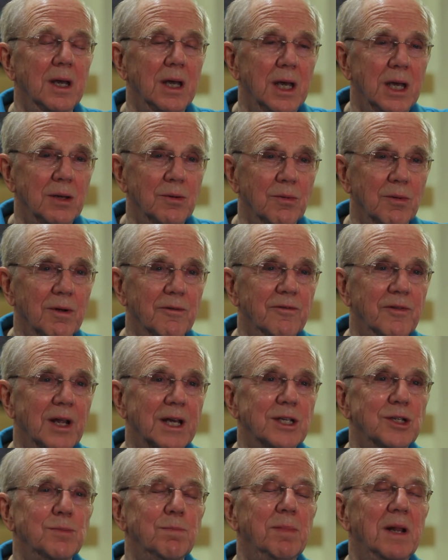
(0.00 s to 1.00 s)
it
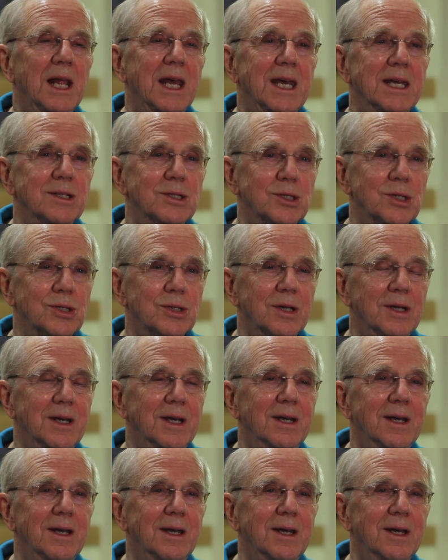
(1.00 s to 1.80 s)
reflects plants,